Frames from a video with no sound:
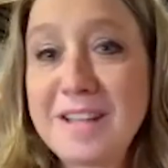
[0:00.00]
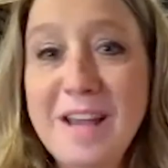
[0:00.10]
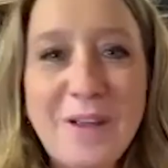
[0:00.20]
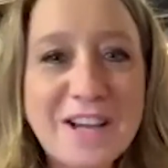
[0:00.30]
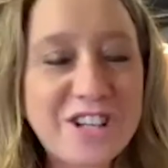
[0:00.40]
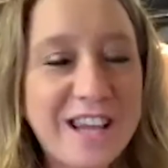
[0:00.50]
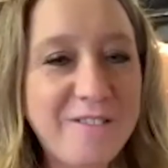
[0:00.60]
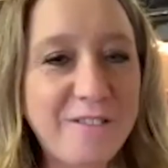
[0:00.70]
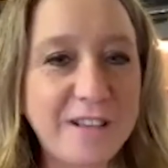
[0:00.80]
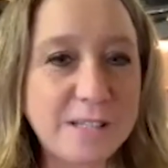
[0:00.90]
We actually have
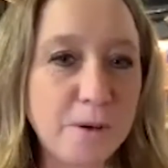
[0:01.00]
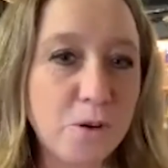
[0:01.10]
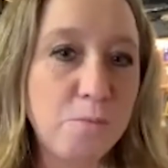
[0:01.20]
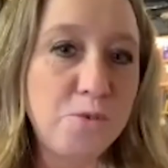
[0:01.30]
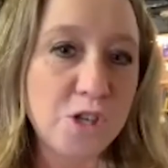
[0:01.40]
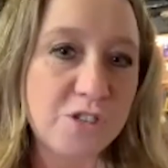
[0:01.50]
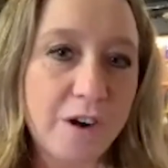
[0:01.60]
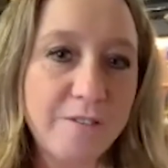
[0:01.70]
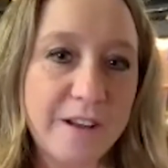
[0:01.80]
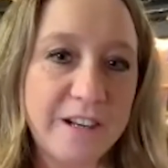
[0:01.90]
a Facebook group just for
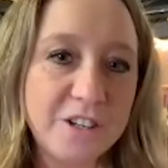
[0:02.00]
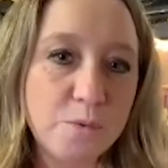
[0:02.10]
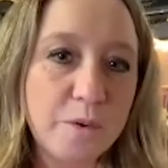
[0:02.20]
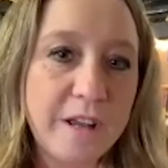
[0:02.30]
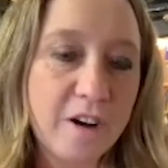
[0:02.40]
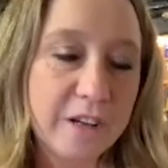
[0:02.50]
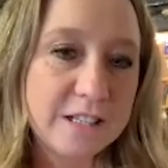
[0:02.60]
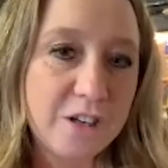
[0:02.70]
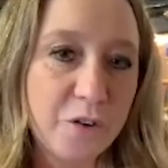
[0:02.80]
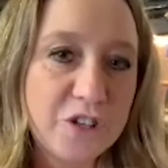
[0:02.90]
our vendors where they all get
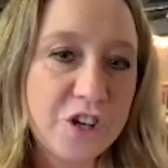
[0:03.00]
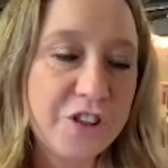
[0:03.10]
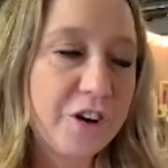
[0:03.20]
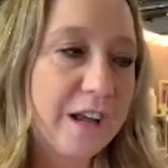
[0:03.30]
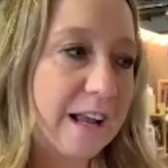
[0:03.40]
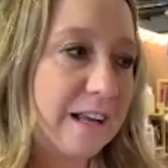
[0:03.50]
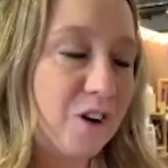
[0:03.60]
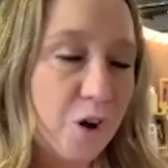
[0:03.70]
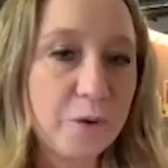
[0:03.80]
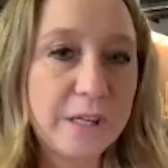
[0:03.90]
to know each other. And I
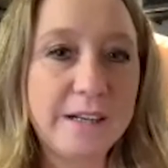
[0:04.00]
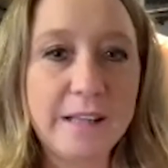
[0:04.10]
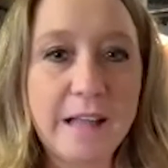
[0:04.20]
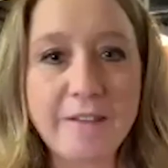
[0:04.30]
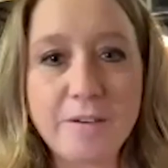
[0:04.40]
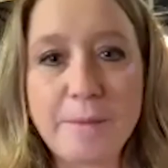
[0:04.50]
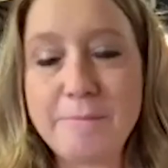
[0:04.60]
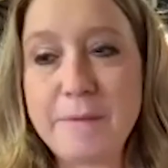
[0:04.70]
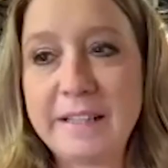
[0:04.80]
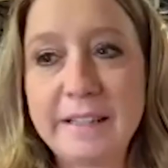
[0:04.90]
know that a lot of them have
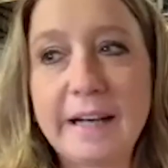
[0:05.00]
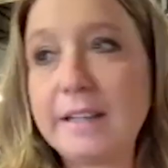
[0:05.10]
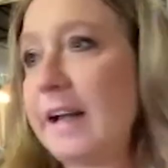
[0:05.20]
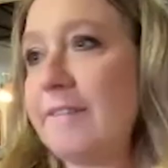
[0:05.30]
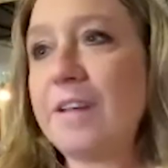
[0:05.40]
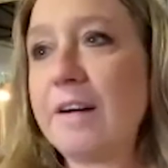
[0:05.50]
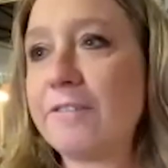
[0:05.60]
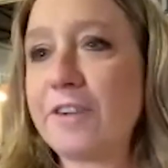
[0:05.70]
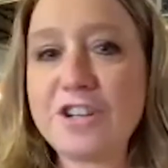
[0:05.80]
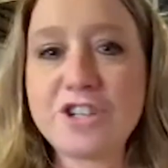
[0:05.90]
made like lifelong
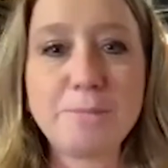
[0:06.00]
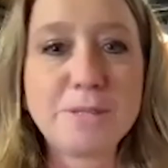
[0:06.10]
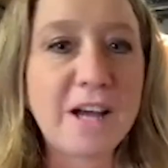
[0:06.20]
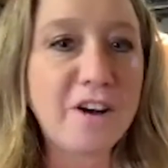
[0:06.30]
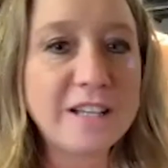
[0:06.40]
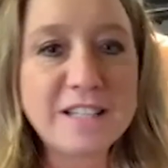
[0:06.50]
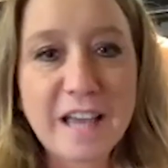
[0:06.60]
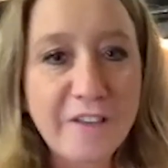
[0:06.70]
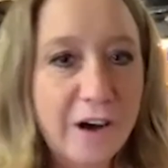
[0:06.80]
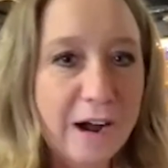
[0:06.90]
friendships. They all get
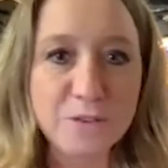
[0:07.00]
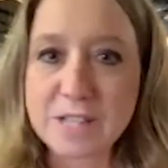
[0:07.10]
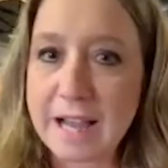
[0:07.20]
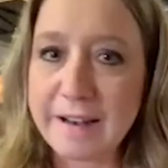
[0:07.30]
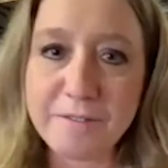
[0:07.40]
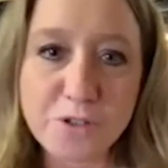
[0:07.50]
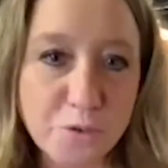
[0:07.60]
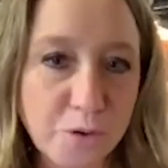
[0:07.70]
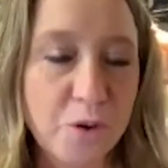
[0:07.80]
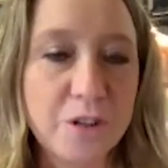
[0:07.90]
together outside of True
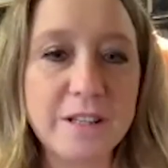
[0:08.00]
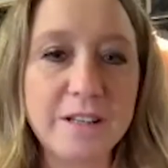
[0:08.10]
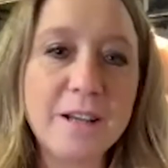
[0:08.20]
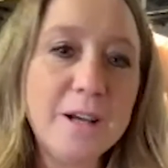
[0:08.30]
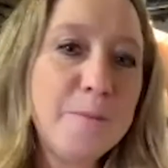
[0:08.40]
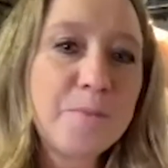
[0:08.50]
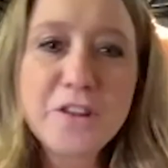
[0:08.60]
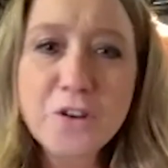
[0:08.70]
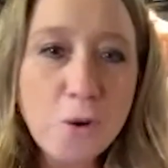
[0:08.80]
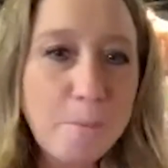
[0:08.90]
North, and
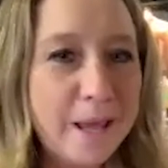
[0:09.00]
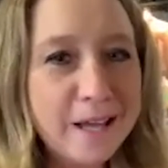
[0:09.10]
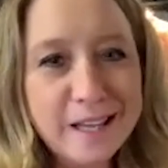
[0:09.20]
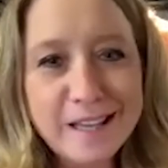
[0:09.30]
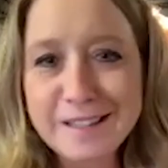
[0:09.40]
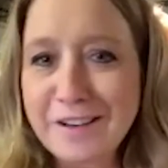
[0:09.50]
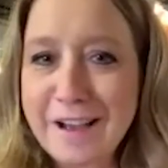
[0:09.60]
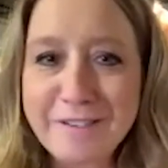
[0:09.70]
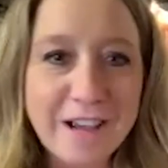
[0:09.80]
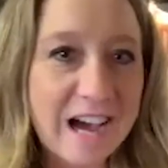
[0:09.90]
they'll go picking, they'll
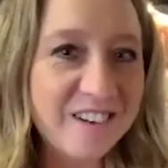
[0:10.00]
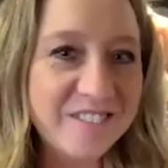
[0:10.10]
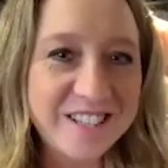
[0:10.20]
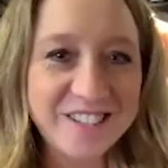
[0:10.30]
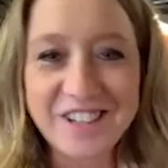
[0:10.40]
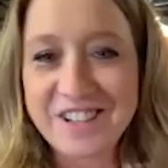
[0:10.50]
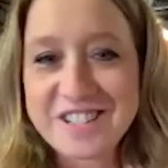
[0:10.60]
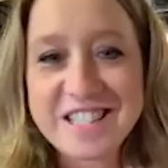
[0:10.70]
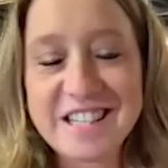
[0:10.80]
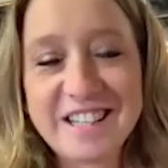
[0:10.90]
have coffee, they'll go out
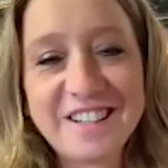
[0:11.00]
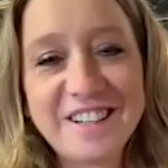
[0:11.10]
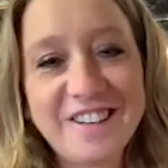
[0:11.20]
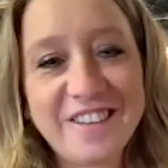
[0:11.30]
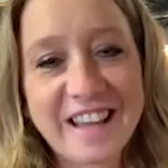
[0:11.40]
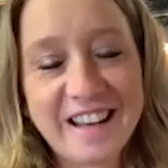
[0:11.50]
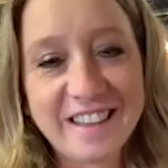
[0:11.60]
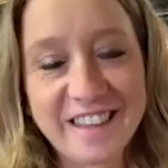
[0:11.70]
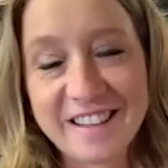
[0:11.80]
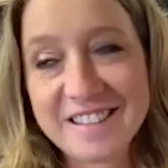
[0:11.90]
to dinner, you know, that kind of
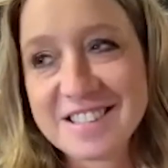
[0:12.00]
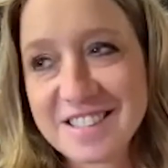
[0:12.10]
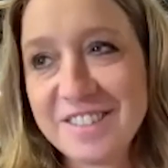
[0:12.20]
thing. So